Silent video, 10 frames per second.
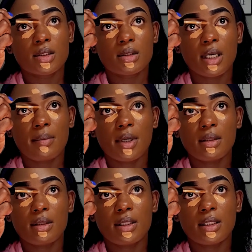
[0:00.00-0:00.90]
So I'm
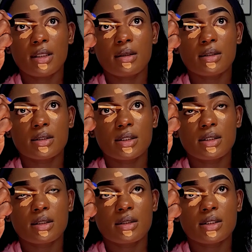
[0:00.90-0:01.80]
gonna let the
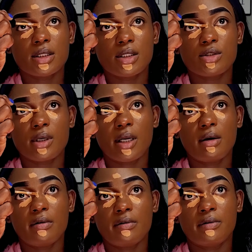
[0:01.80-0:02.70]
concealer dry
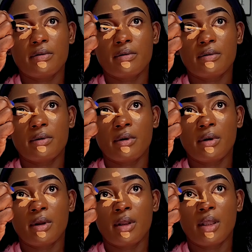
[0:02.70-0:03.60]
off,
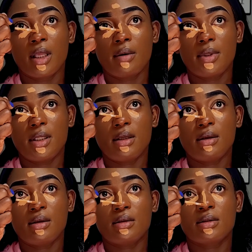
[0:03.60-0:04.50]

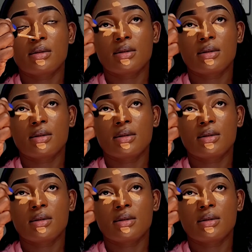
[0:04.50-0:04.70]
because